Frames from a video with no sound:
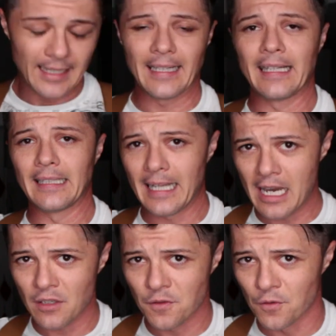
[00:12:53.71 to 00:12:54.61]
It
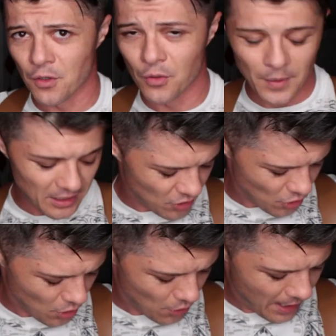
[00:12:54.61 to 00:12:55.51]
allows for a quick
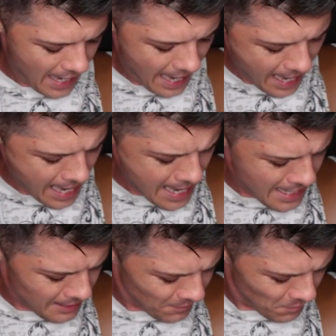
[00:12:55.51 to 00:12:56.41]
draw.
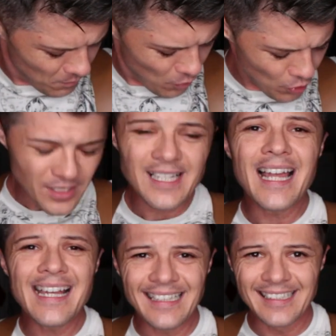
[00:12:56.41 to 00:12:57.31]
And most
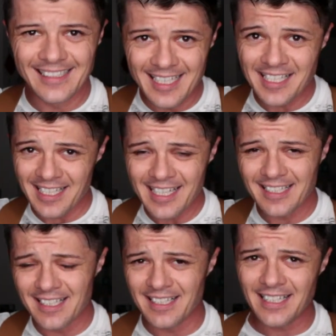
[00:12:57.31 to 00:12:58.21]
likely this
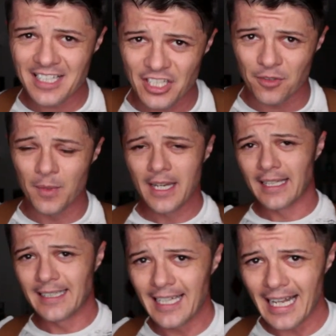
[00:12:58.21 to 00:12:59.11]
is the system
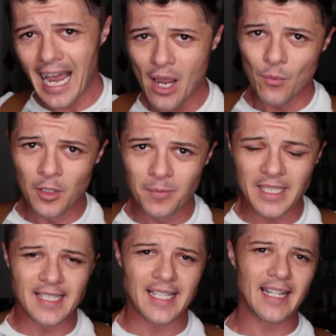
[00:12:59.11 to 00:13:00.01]
that I will
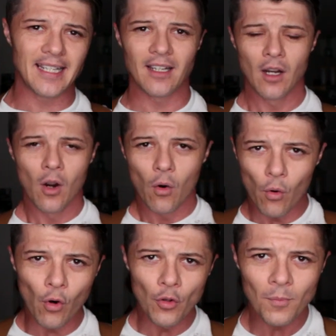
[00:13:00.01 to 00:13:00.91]
be taking
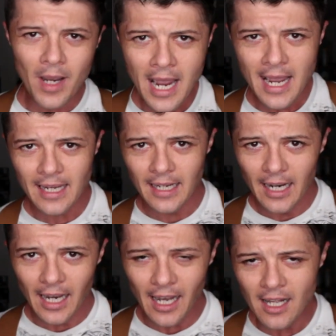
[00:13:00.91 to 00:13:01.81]
on my
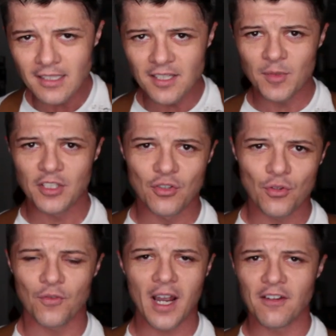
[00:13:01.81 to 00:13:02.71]
Ultimate
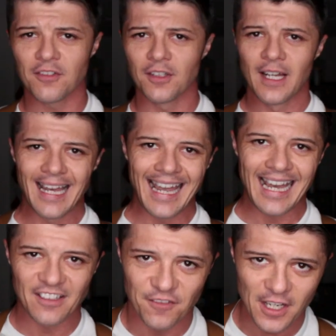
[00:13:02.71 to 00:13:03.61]
Survival
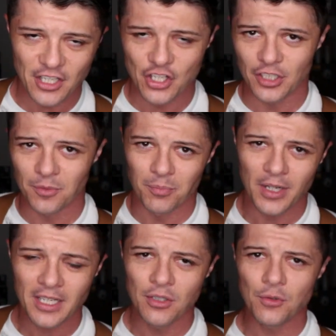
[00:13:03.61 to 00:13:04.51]
Adventure, the
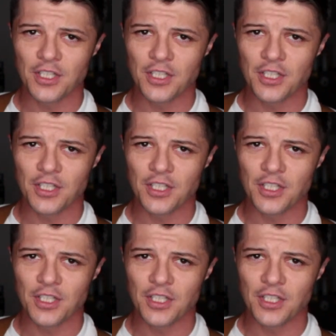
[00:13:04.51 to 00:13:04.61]
brand new